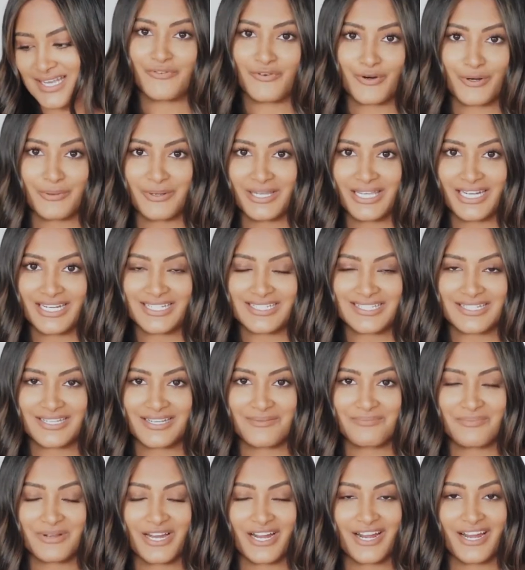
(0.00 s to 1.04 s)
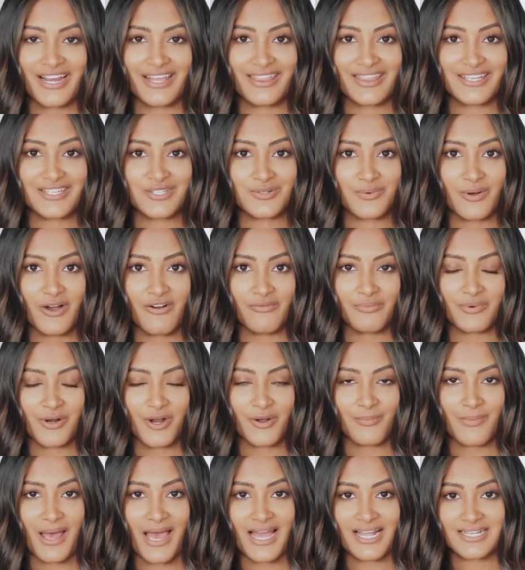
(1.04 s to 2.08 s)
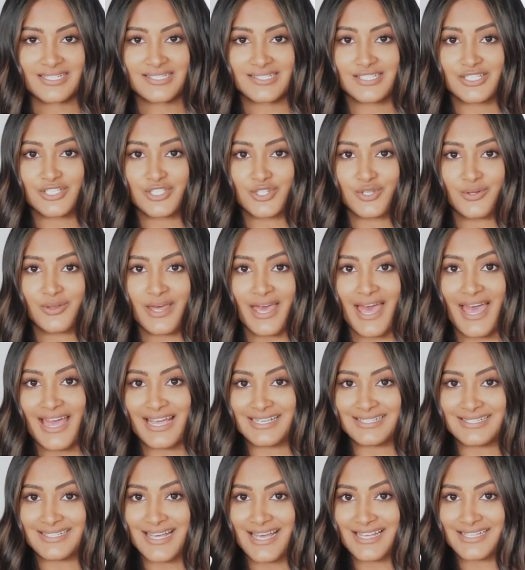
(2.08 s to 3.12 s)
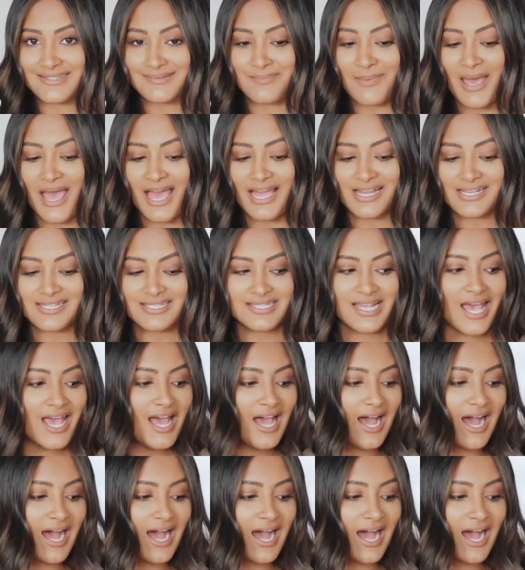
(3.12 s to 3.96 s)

Before we get into comparing the 12 Pro Max to the XS Max,